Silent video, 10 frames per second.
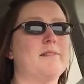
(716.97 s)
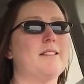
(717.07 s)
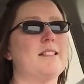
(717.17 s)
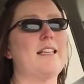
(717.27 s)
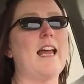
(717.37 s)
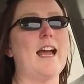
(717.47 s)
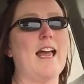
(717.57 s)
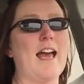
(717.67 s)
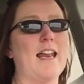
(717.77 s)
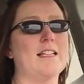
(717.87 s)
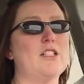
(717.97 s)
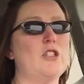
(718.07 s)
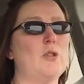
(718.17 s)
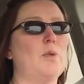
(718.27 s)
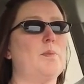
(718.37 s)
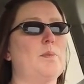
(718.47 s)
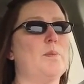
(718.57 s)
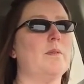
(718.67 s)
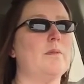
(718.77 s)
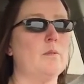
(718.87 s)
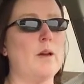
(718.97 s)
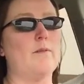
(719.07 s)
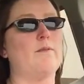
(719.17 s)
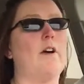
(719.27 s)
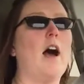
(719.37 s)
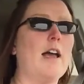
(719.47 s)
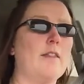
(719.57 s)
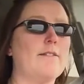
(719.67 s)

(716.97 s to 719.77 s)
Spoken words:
Today I had a soup, went fine the